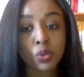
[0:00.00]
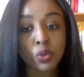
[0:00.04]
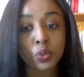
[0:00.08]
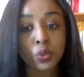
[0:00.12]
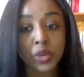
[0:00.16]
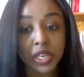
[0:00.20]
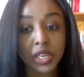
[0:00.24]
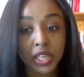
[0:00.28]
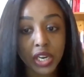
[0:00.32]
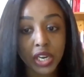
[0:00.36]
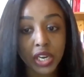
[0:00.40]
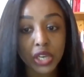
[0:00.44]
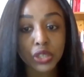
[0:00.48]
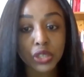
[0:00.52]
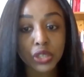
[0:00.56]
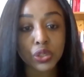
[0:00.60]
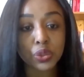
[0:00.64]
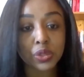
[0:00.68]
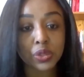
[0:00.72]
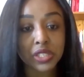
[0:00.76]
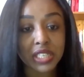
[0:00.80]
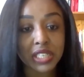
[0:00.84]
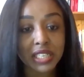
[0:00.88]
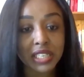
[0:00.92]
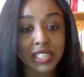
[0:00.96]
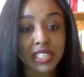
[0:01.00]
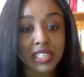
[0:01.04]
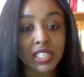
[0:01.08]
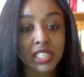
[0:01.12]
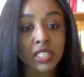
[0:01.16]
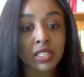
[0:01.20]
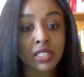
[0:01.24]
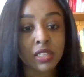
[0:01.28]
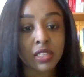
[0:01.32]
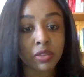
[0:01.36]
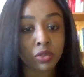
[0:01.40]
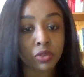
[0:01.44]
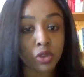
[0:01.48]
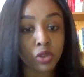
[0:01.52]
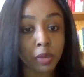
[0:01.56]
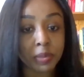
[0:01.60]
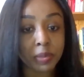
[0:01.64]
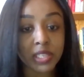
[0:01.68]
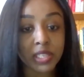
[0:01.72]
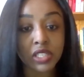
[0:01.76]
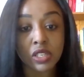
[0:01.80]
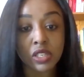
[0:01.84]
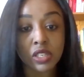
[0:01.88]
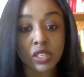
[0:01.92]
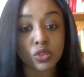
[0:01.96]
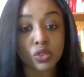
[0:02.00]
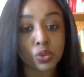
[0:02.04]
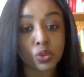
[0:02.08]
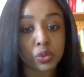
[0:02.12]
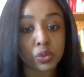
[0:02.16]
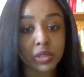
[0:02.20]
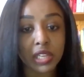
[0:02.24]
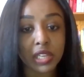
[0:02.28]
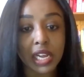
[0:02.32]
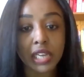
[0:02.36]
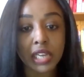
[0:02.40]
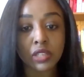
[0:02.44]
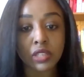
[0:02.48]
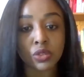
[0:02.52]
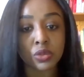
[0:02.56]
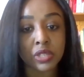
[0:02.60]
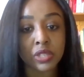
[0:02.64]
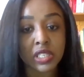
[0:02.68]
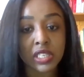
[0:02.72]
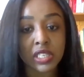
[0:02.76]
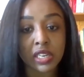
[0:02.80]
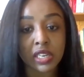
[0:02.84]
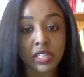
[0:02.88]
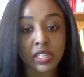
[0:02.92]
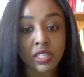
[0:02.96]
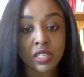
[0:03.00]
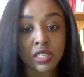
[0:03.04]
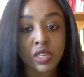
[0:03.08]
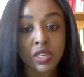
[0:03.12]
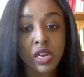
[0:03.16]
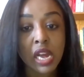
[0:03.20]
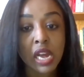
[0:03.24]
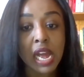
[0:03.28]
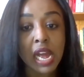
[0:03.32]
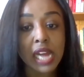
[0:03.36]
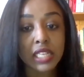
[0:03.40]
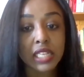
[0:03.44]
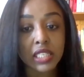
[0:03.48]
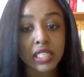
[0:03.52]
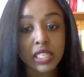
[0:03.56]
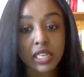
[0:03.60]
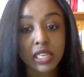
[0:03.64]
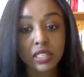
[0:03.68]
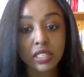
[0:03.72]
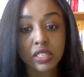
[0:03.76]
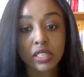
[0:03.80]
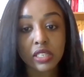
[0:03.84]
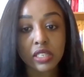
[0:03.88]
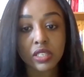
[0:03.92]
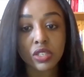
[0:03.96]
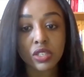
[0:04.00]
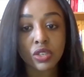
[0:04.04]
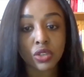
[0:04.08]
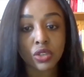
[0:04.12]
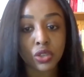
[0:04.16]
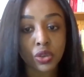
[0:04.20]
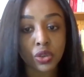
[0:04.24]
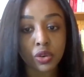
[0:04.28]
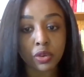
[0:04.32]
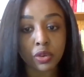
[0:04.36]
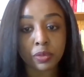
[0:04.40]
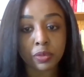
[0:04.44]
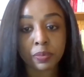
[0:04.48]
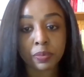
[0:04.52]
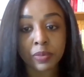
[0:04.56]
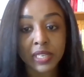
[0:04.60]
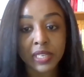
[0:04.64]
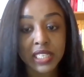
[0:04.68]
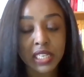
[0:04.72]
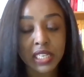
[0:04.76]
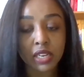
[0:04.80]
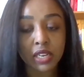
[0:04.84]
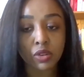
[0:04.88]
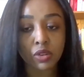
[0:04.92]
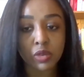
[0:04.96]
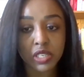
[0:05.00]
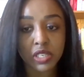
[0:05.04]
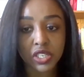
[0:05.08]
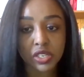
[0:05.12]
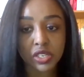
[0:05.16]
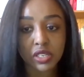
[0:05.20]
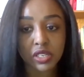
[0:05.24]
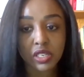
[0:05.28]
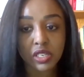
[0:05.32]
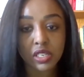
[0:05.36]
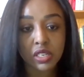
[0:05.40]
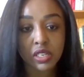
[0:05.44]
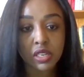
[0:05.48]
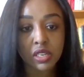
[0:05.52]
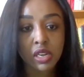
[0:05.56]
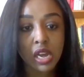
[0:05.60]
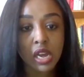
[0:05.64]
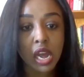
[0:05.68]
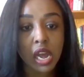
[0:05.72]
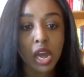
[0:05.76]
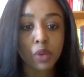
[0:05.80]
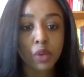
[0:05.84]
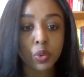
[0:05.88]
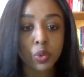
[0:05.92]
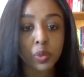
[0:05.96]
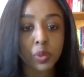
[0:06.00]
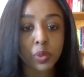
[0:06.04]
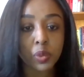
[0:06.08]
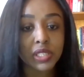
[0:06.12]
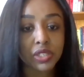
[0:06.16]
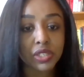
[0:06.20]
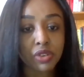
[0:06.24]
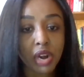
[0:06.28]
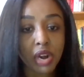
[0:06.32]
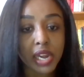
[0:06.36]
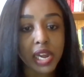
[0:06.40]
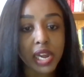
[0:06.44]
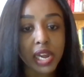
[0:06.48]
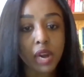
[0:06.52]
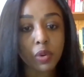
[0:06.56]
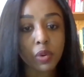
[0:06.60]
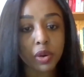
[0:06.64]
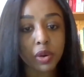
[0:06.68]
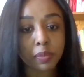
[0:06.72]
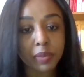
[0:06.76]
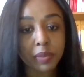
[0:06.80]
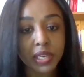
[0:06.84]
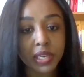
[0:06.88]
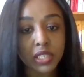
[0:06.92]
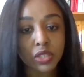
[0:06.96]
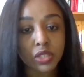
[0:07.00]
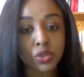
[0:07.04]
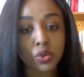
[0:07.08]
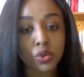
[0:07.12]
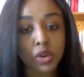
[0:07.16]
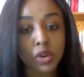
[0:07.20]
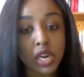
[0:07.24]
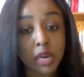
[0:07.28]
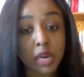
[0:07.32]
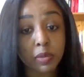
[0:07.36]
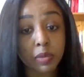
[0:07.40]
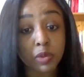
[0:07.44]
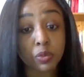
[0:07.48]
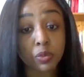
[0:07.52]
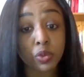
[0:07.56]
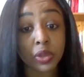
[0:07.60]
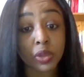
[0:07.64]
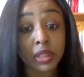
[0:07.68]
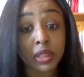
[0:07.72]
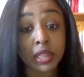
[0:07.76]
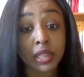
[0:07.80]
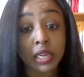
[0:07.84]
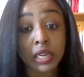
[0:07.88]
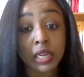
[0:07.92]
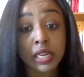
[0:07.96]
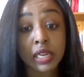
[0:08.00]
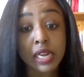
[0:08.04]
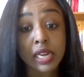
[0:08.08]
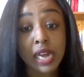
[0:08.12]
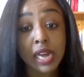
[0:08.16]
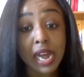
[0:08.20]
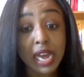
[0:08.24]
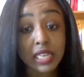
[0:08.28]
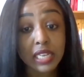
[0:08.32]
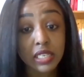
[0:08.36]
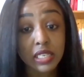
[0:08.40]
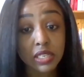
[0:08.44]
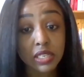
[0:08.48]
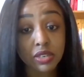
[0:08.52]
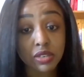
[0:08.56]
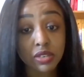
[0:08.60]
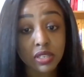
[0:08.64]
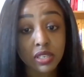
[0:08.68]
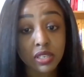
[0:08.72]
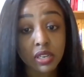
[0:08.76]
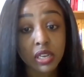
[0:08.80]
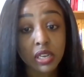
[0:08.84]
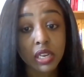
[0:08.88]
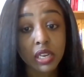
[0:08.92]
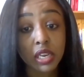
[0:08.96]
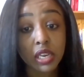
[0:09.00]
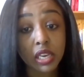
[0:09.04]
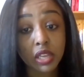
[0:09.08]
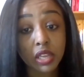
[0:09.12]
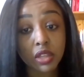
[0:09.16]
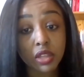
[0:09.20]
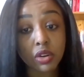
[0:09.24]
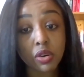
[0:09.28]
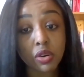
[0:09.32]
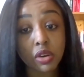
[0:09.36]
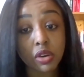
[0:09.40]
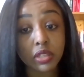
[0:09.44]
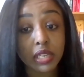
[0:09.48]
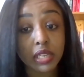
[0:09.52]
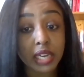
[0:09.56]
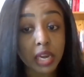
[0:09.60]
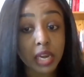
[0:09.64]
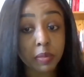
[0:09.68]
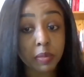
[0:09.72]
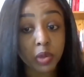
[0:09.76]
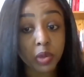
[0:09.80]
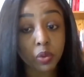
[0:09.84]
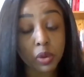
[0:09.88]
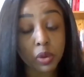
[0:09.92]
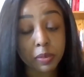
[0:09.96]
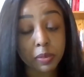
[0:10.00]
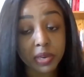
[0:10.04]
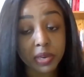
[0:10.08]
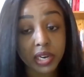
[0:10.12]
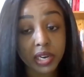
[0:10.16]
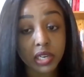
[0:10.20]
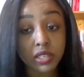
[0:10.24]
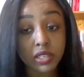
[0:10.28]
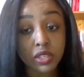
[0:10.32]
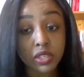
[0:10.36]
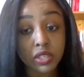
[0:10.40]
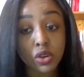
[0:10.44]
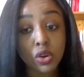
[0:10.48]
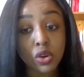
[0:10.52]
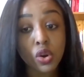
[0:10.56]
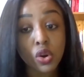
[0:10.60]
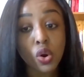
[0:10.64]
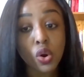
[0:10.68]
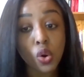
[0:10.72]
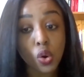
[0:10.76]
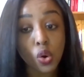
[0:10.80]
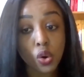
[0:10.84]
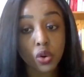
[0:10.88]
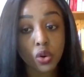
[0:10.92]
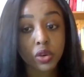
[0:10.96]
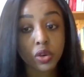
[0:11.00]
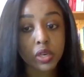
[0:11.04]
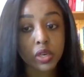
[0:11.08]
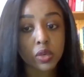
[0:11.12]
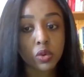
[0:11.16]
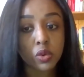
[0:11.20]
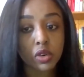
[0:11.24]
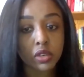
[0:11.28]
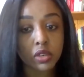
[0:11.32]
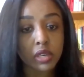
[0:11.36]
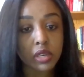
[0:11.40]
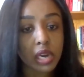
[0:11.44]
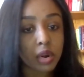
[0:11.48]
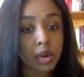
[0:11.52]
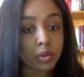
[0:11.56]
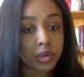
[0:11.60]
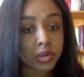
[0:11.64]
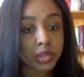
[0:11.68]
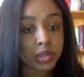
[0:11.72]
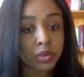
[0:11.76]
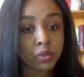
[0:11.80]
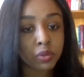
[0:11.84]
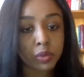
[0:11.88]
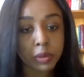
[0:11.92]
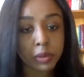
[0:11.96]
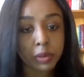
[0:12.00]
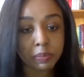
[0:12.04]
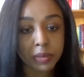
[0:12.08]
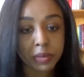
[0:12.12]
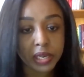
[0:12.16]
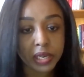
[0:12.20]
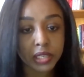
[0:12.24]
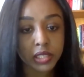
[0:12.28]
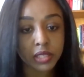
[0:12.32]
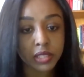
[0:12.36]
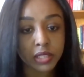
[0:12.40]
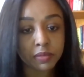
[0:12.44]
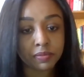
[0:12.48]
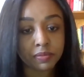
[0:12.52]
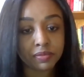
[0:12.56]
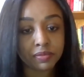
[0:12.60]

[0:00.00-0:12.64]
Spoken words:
we encourage you to suggest the topics that you would like to discuss and send us your pressing questions. And we will try our best to come up with the answers either on the coming webinars or on our webpage.